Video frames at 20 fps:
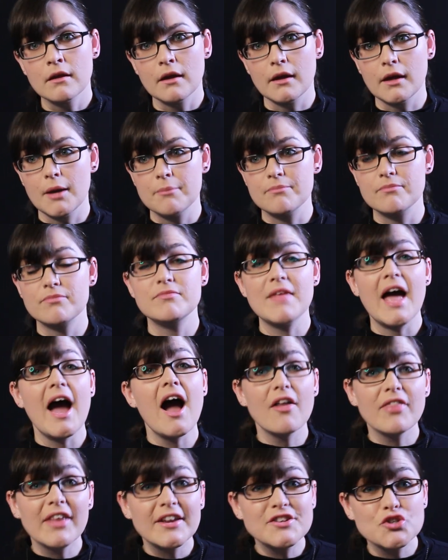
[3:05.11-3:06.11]
Um,
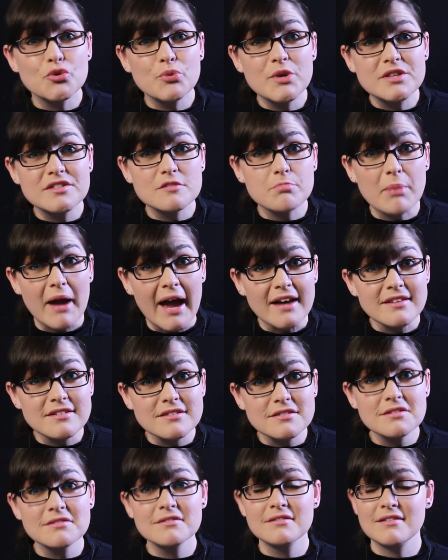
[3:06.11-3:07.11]
now that two weeks has
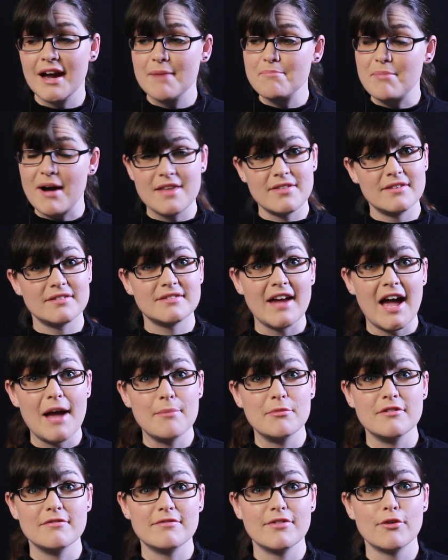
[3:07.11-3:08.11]
passed, uh, by this
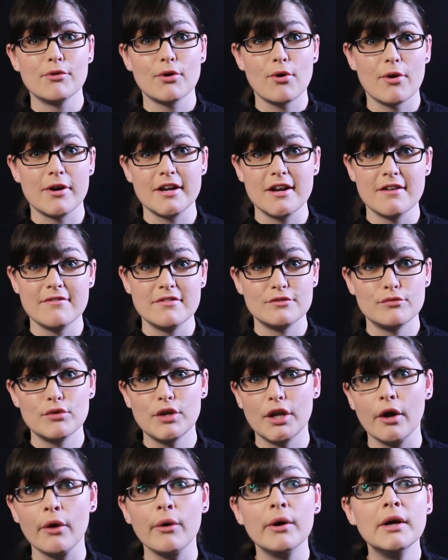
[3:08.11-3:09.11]
time of the recording of this
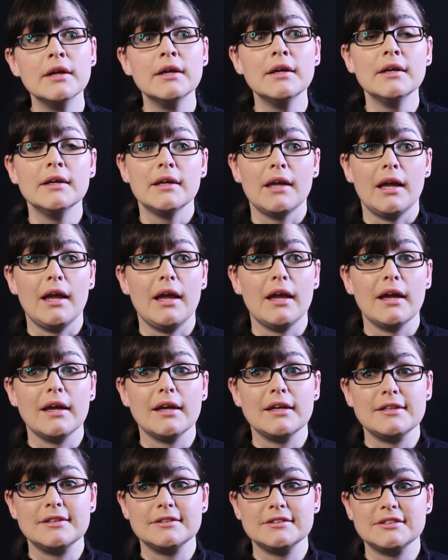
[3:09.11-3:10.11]
video,
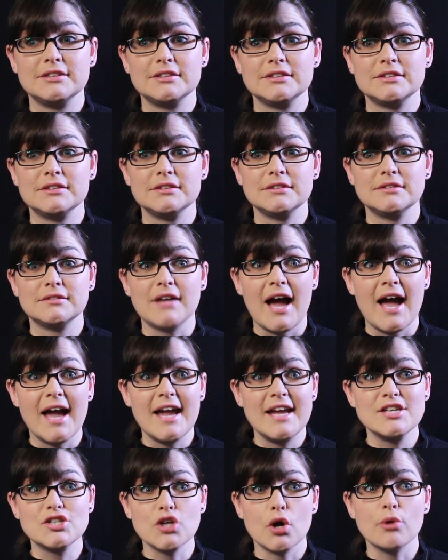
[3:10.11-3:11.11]
and
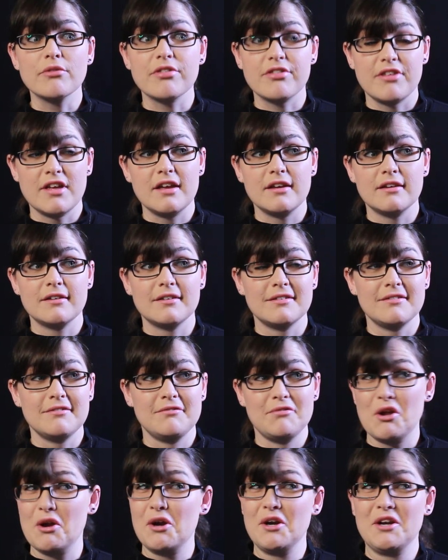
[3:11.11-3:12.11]
I don't think
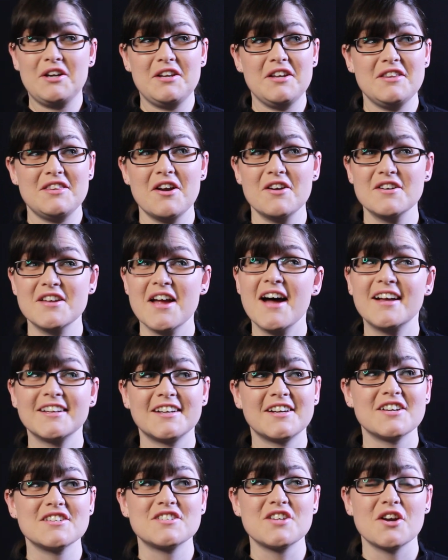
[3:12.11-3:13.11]
they're they're
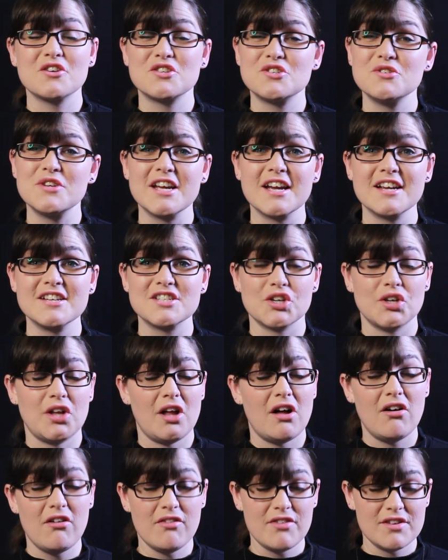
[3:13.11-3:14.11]
not going to start shooting until
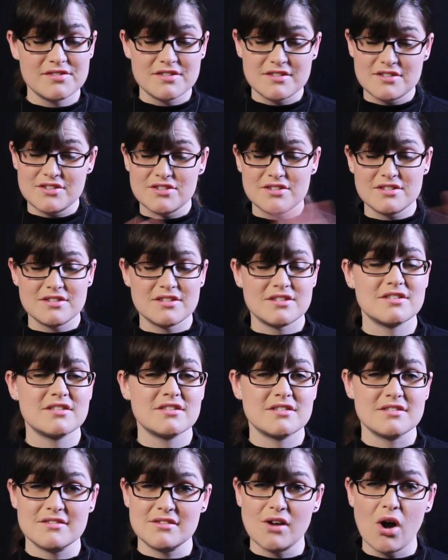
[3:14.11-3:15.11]
all this is
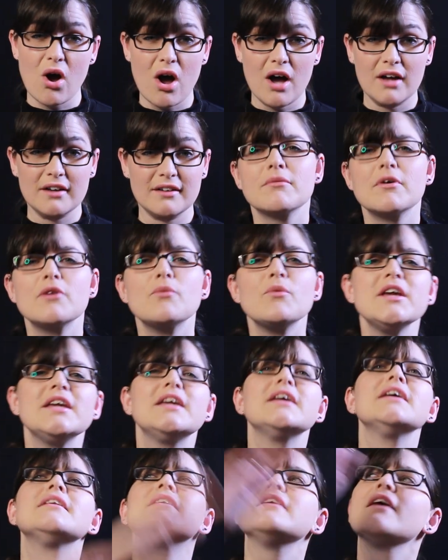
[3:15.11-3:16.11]
just gone. When we
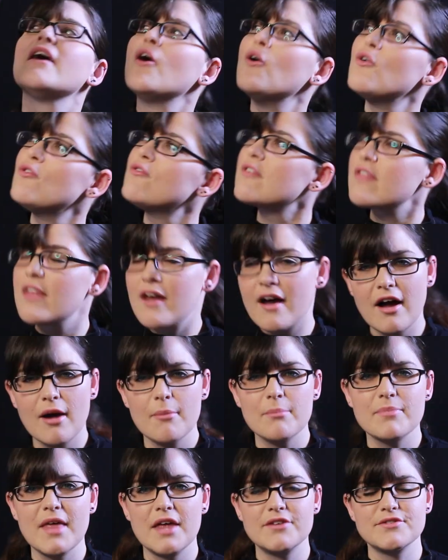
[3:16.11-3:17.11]
get over the
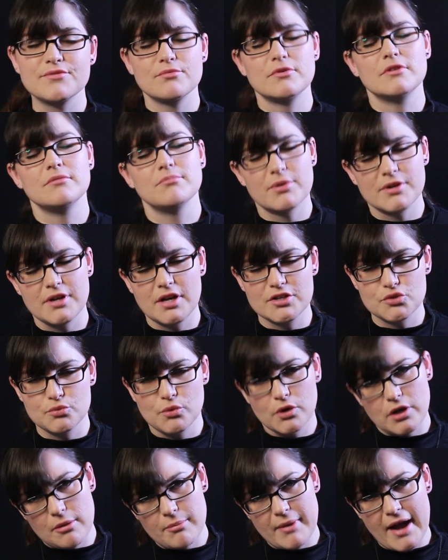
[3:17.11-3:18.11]
hump, that's when
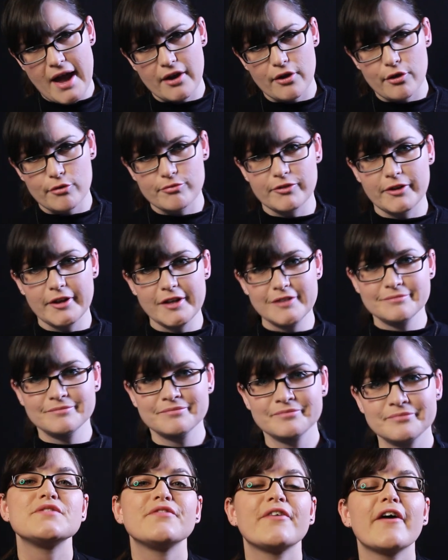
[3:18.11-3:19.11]
production will come back, hopefully.
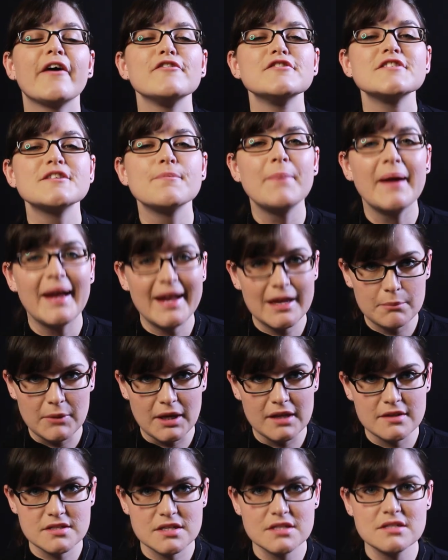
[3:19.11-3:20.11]
As far as
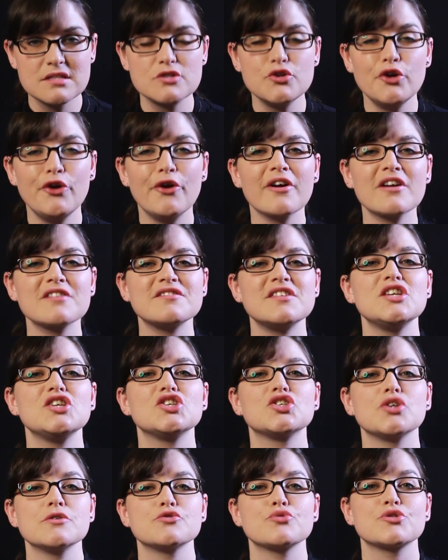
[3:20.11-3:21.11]
payment, since New York City
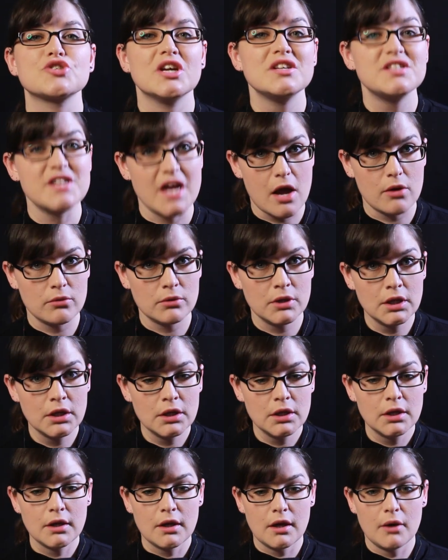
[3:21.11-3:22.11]
shows were shut down,
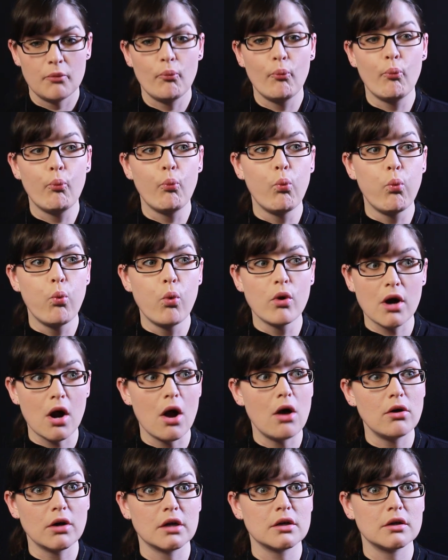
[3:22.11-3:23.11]
we're
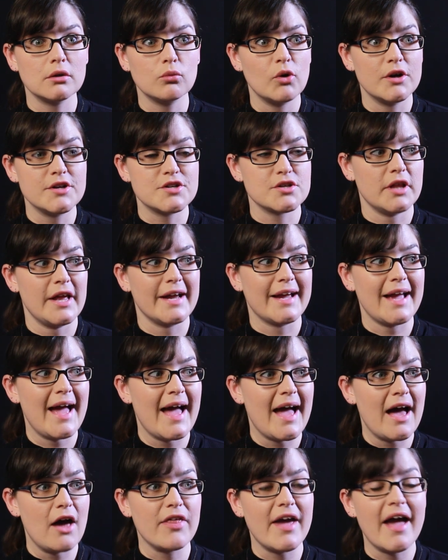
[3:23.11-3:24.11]
all gonna wonder like
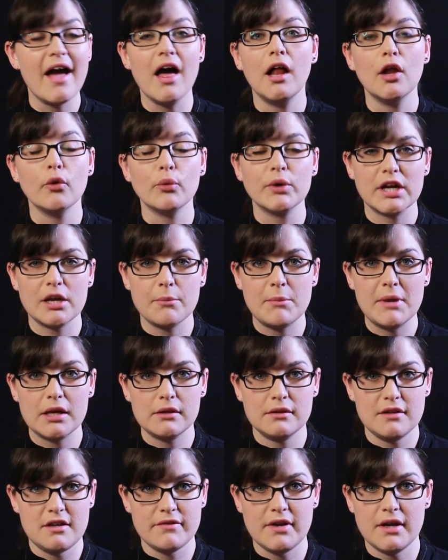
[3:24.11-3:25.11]
how the hell we're gonna
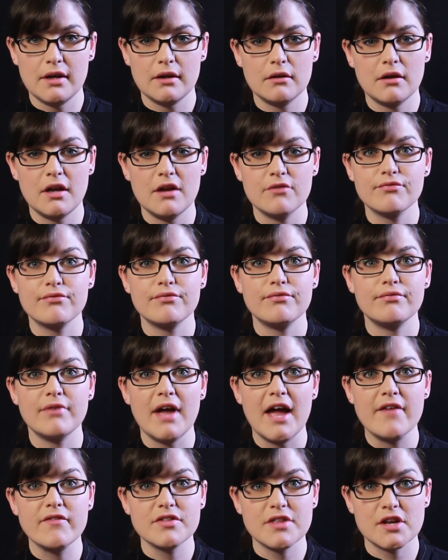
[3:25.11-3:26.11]
make a living if
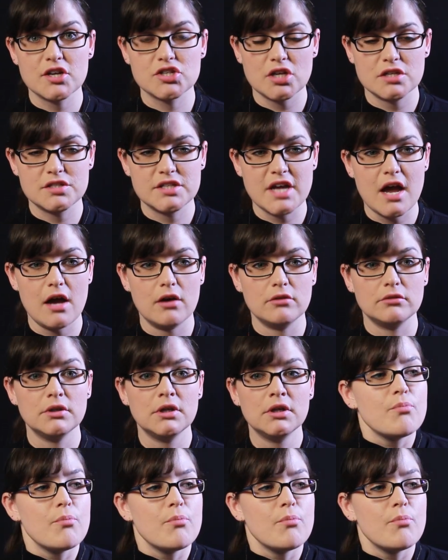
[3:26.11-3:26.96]
everything's shut down.